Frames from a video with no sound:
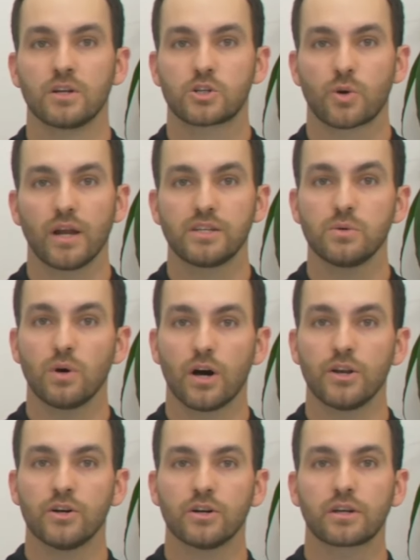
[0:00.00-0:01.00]
Try to
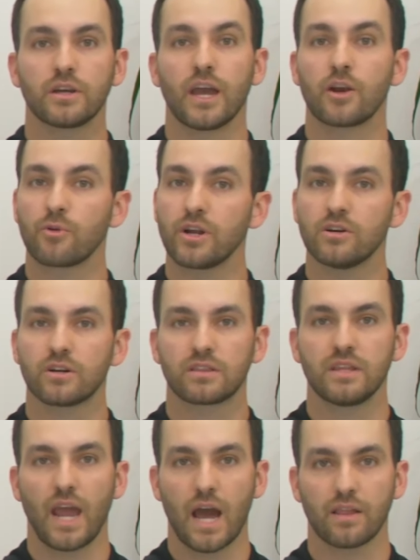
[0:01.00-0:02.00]
unhook and rehook
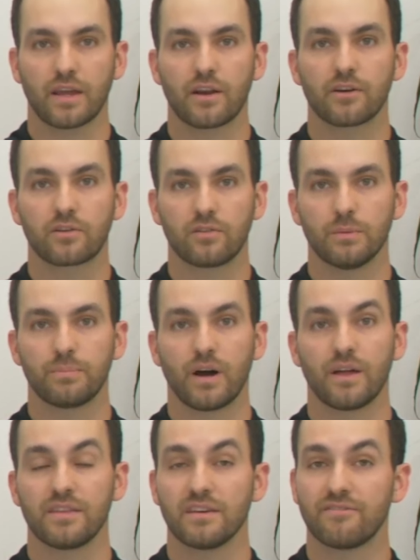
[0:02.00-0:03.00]
the alligator clip
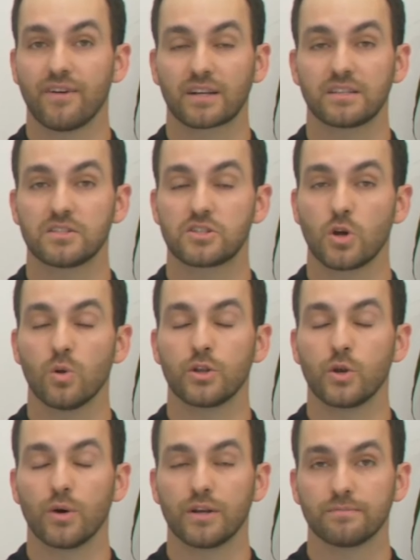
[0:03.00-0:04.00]
on the affected
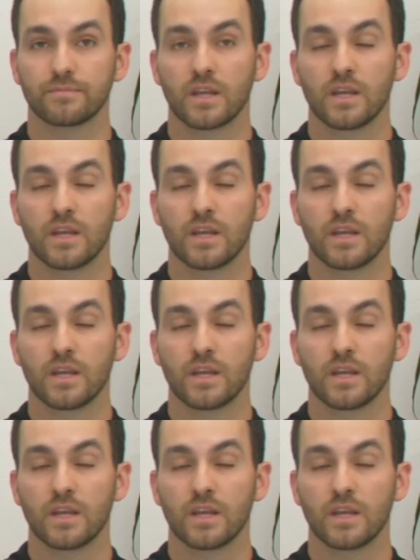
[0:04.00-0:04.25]
solenoid.